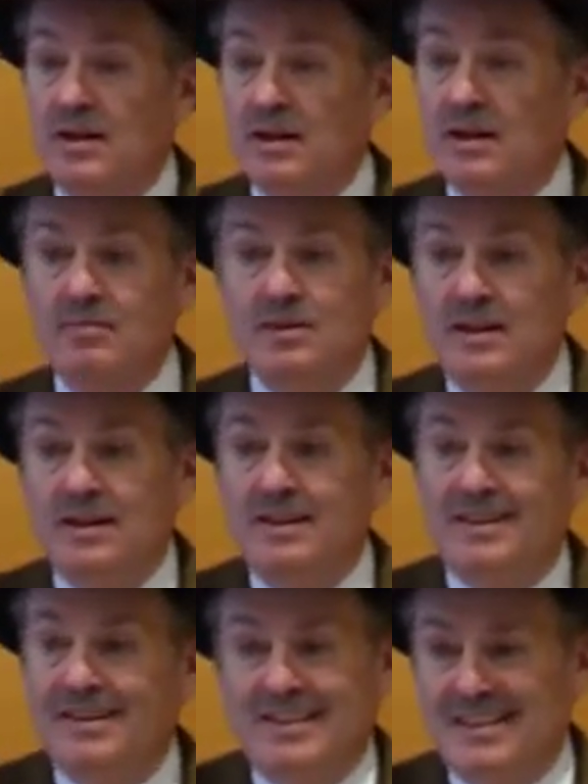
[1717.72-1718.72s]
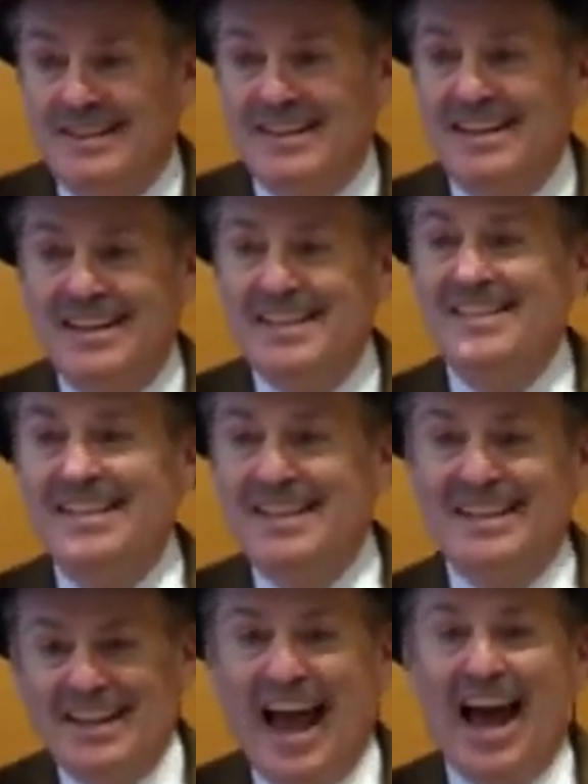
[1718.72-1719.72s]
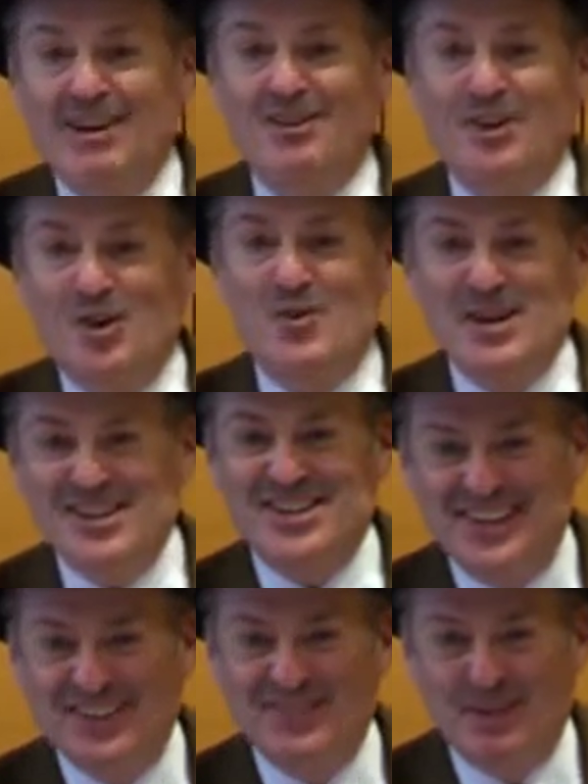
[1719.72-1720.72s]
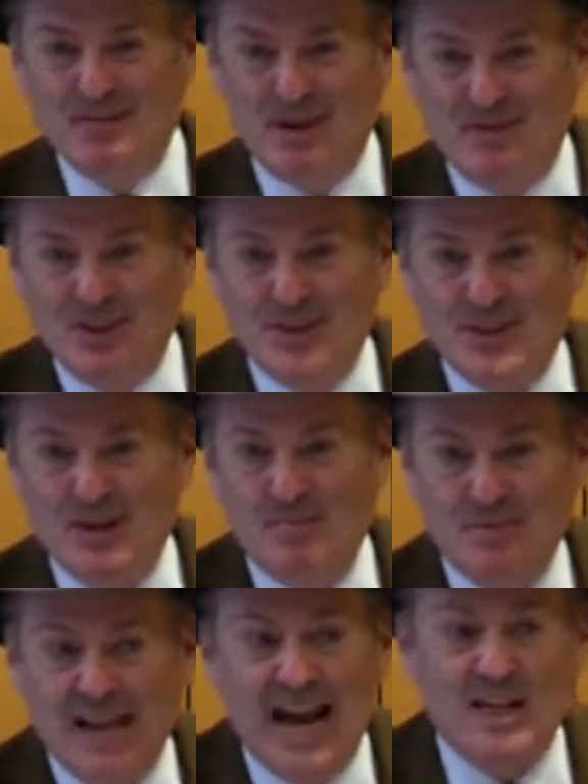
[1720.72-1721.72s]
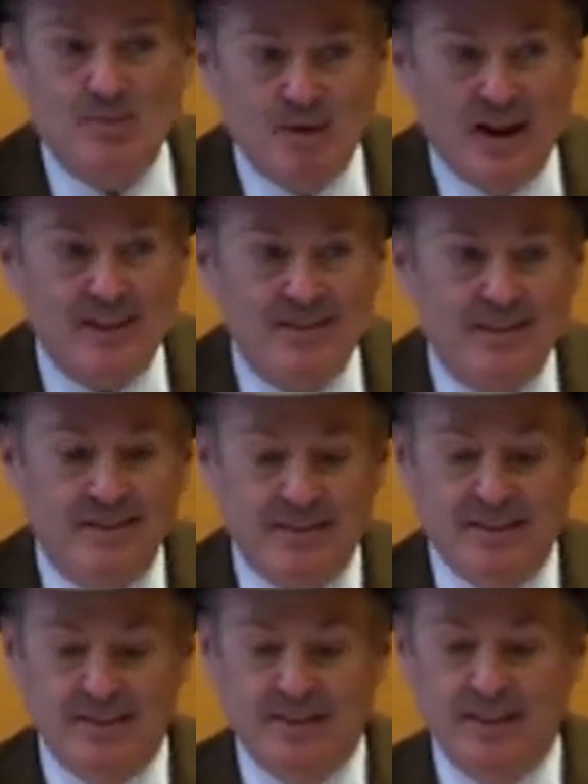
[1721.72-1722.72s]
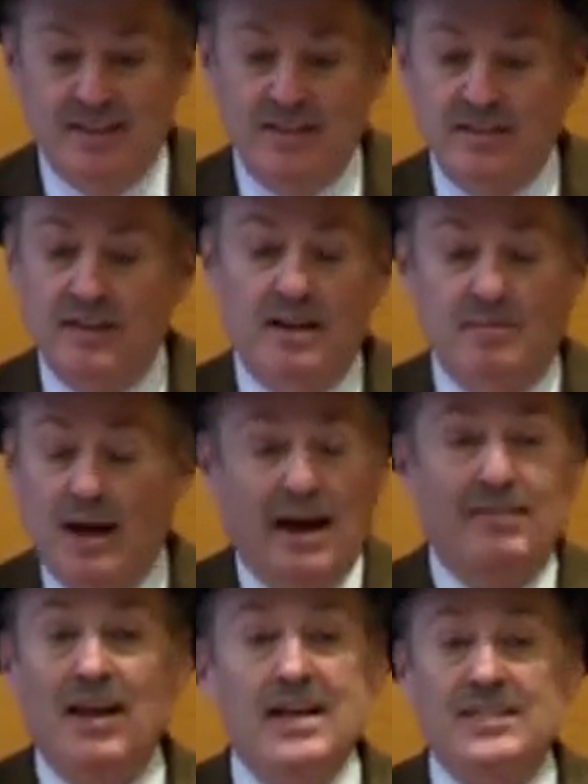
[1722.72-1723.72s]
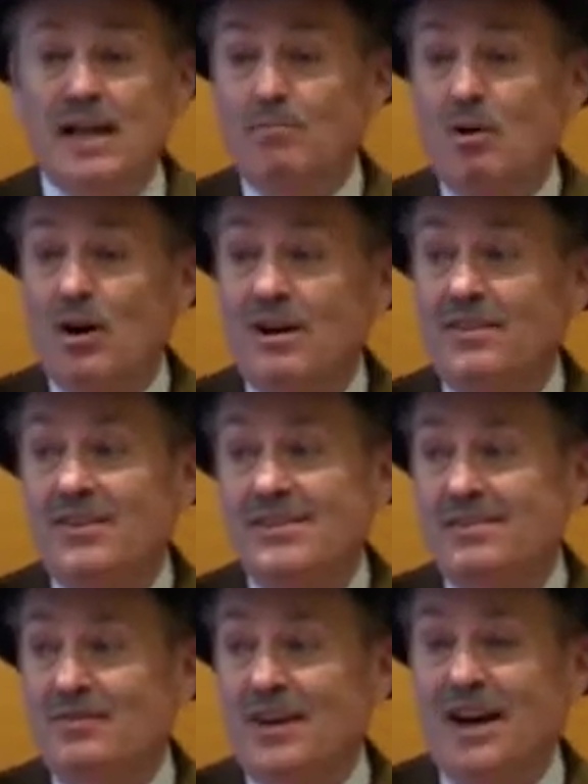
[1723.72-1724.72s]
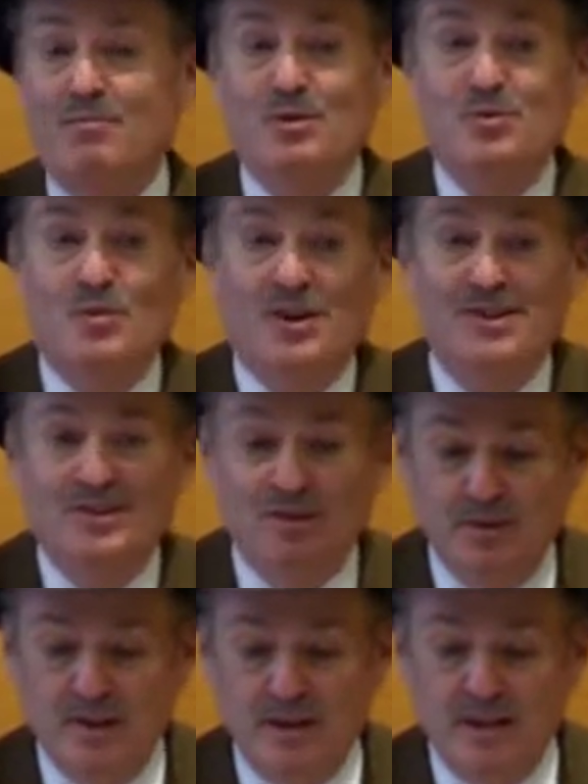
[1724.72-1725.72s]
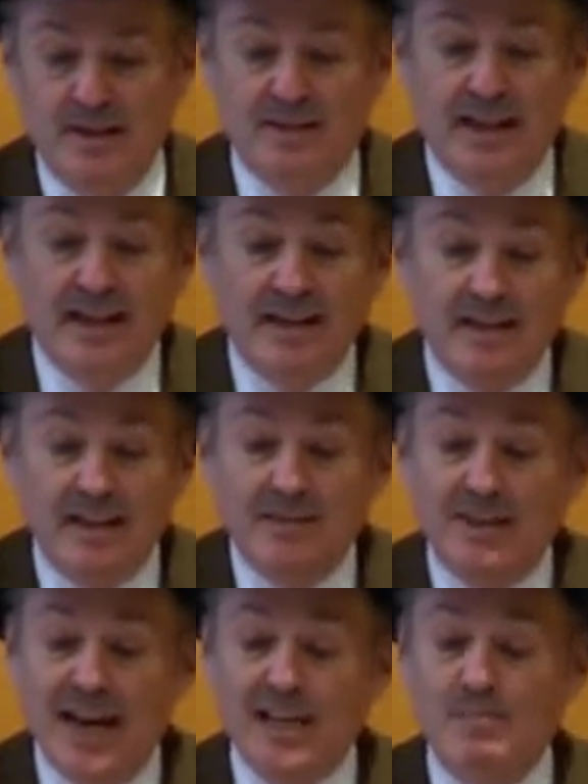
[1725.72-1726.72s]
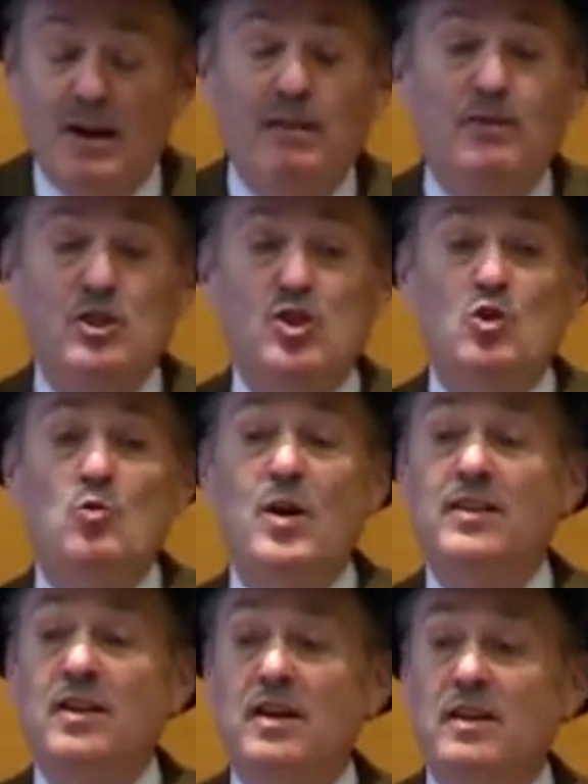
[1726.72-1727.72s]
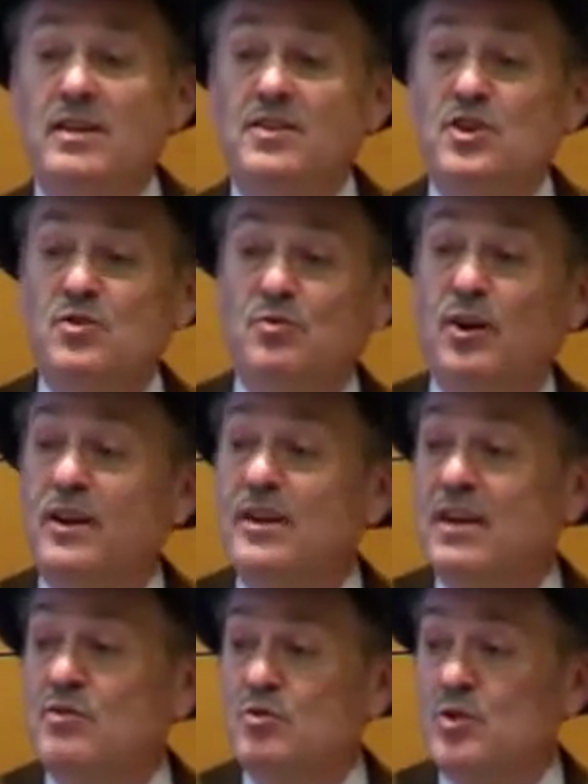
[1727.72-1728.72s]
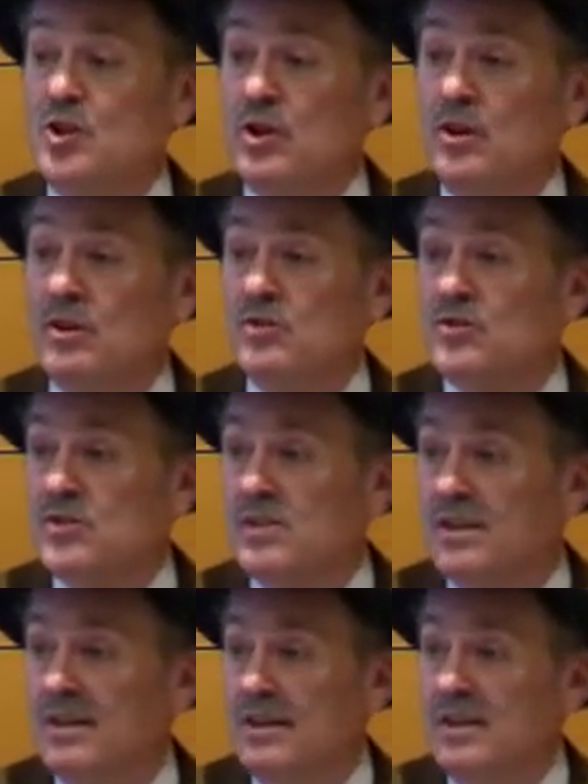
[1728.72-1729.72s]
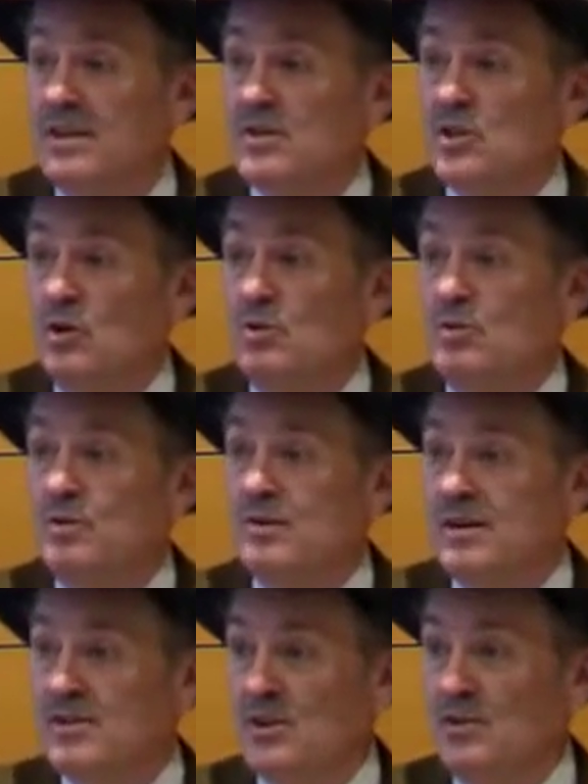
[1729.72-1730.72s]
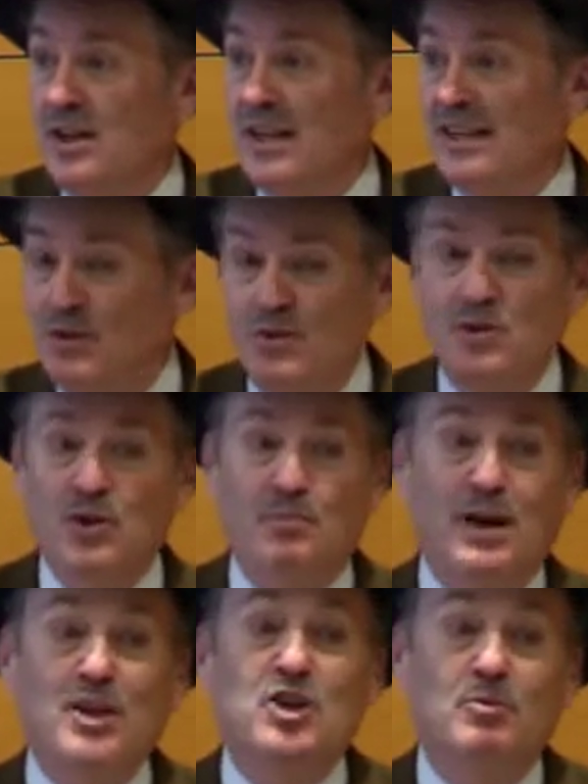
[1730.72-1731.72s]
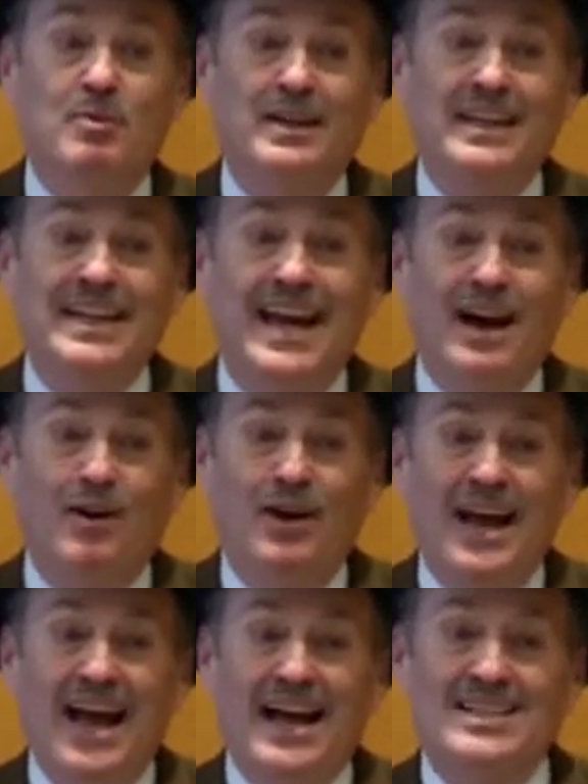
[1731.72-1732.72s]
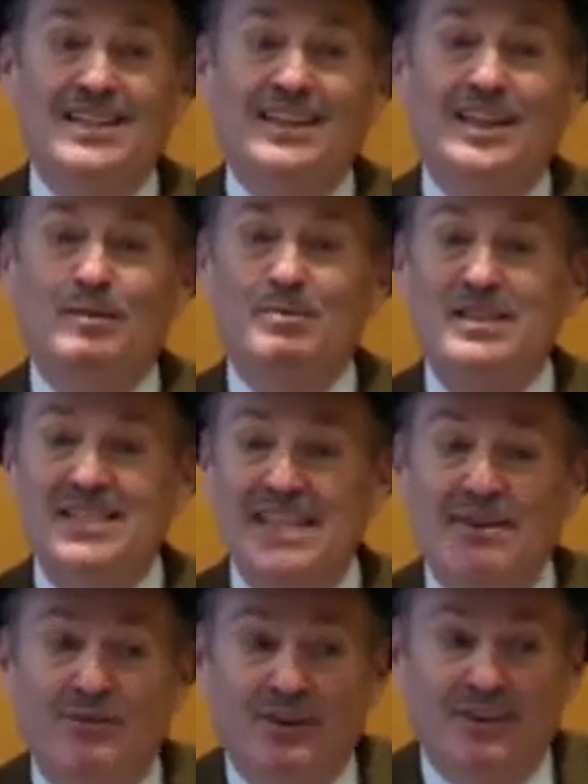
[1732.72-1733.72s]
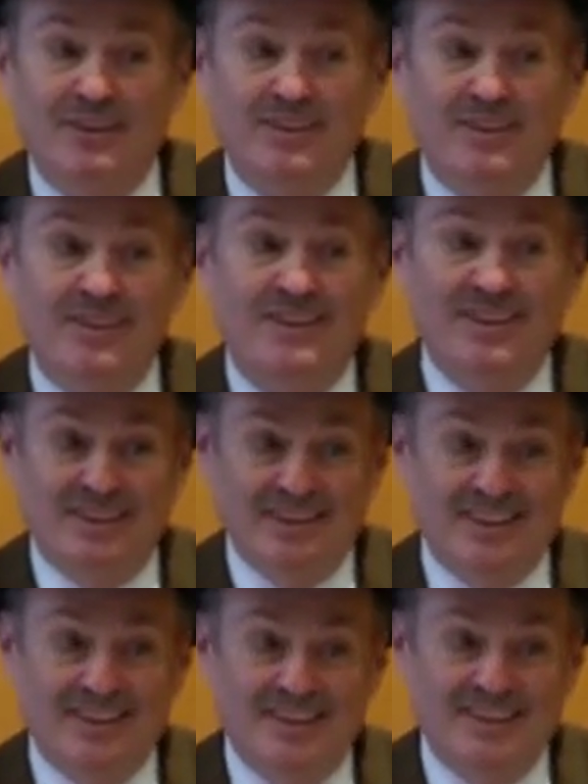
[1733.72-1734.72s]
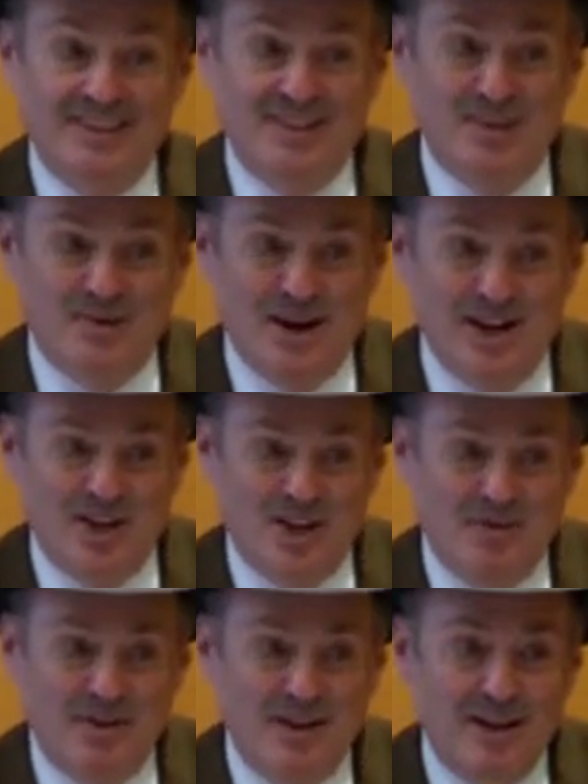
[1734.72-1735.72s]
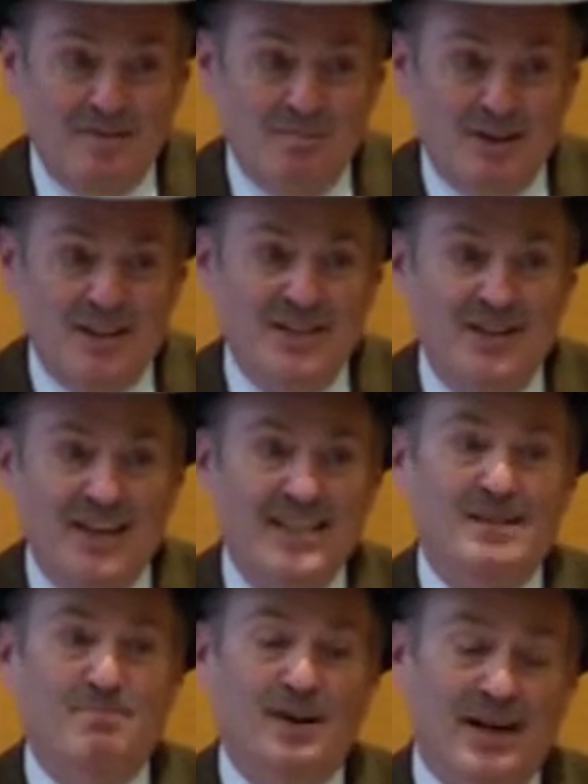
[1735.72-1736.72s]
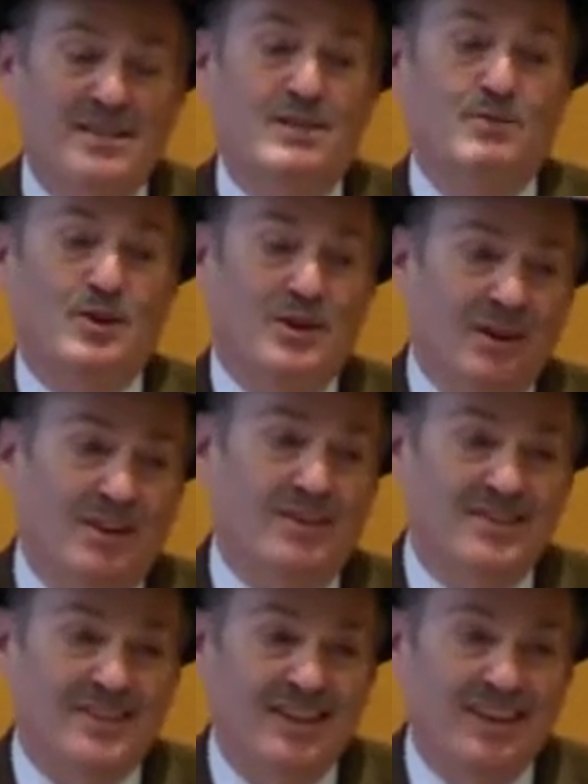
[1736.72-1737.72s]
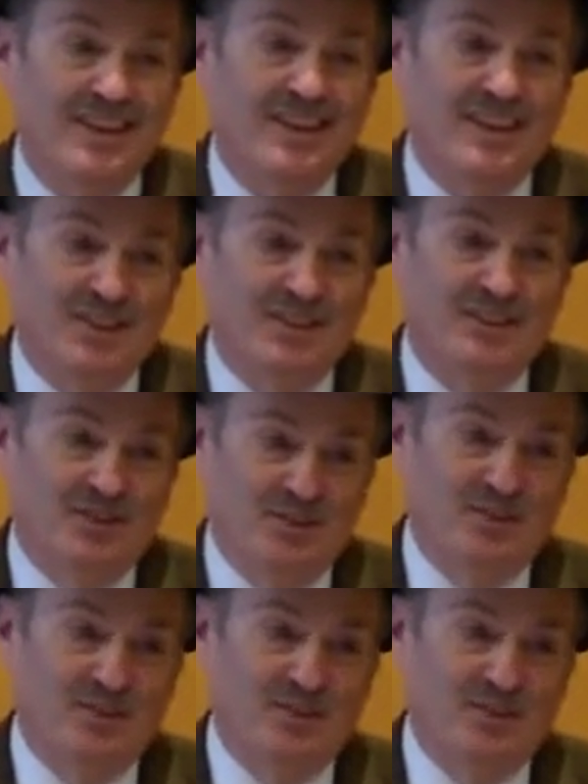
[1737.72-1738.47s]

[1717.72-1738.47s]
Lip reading: It isn't out of the question of them giving some tax breaks to this. It's not part of this. If the governments want to, they can give tax benefits to when this fund gives returns, so that your pension money now has a little bit safer situation, because you get some positive returns, you'll